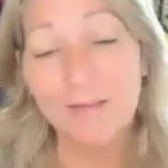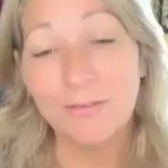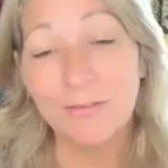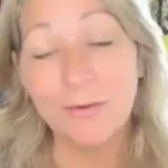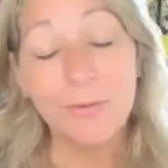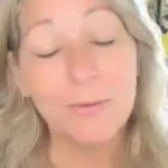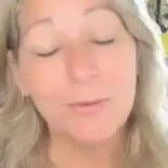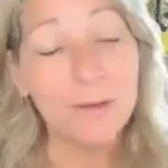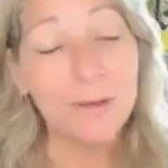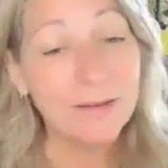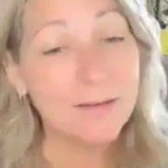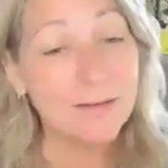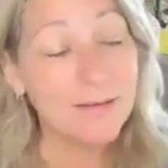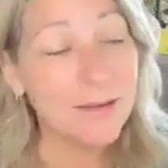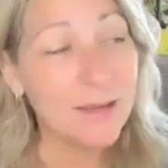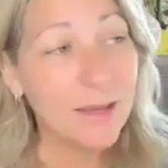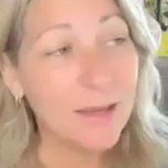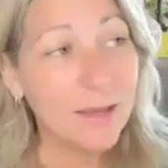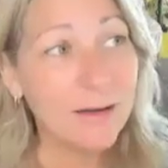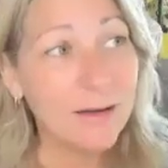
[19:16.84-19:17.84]
So
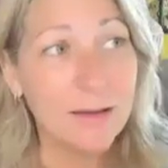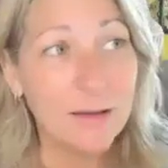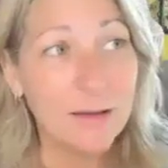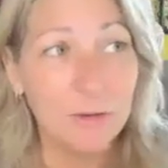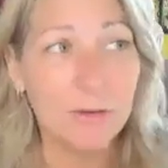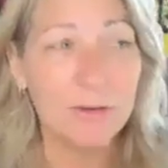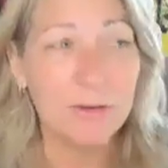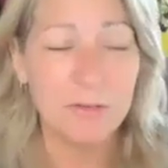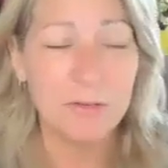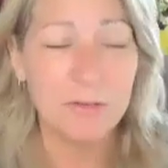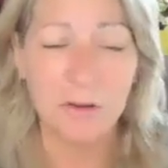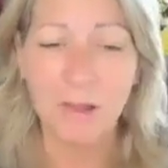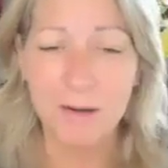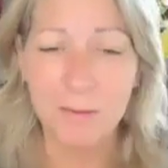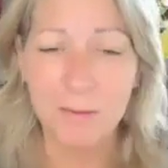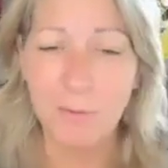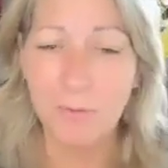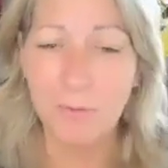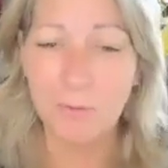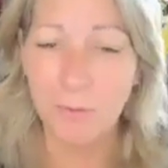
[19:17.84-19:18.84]
the end of the year is a lot
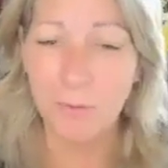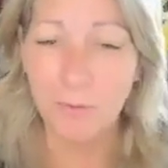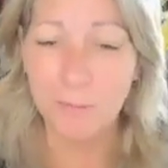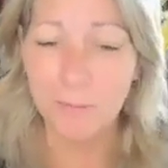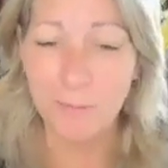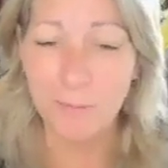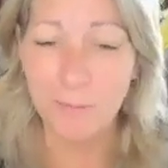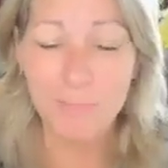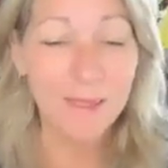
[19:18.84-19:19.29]
about you.